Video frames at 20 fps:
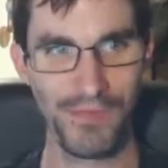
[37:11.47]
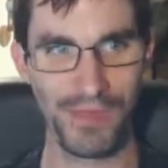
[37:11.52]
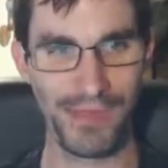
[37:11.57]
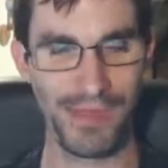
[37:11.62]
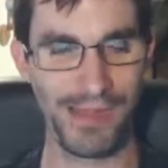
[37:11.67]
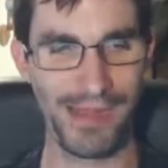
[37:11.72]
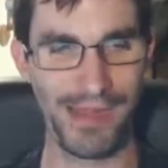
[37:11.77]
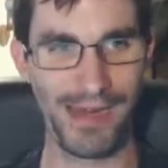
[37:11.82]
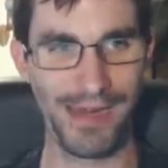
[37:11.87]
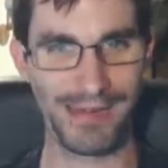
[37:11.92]

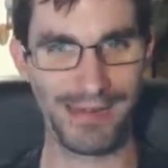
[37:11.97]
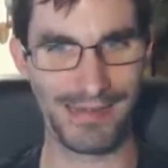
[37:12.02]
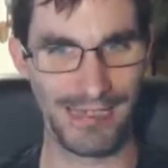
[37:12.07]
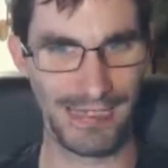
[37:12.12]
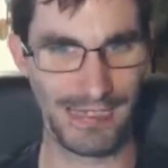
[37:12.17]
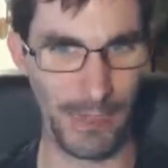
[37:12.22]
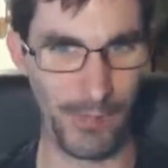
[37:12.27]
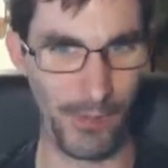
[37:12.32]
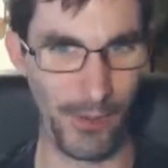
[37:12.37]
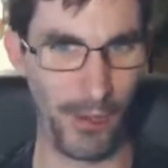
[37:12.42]
and a
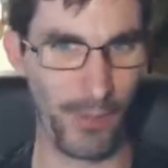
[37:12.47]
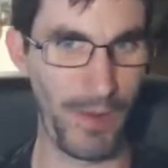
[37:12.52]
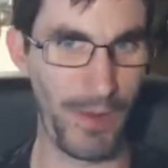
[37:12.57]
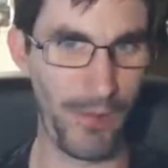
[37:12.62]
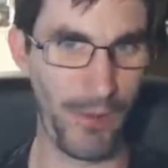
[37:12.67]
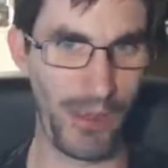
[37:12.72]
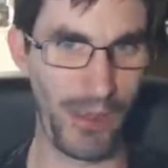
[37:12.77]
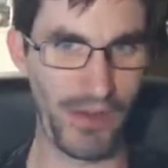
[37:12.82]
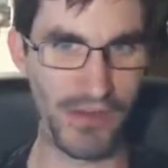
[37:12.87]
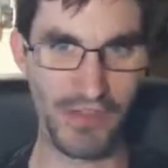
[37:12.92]
couple of the
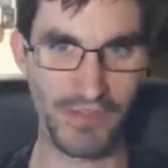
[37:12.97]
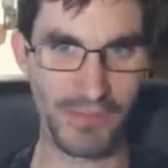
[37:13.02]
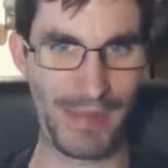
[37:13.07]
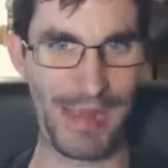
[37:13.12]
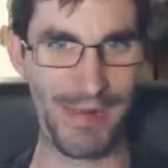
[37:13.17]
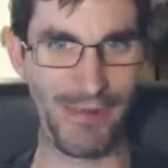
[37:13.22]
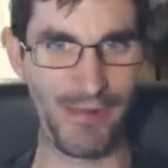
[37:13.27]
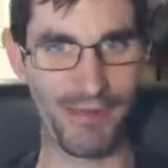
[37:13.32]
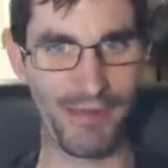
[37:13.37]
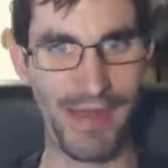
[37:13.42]
people I used to play
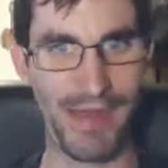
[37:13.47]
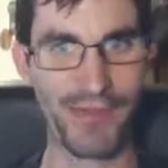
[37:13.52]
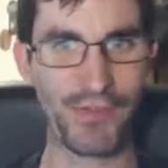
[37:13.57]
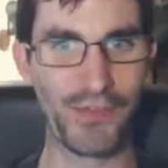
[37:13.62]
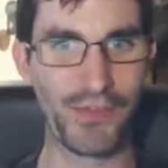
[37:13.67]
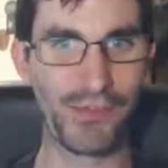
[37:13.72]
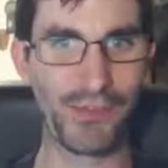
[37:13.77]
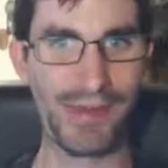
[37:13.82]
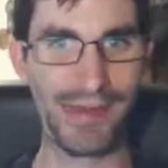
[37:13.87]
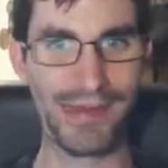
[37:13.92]
with
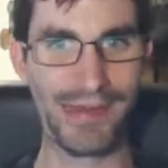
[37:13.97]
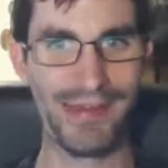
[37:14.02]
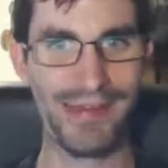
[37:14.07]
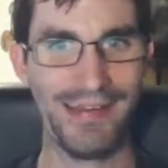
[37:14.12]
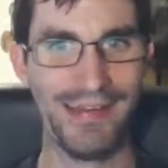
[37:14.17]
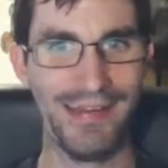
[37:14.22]
messaged me.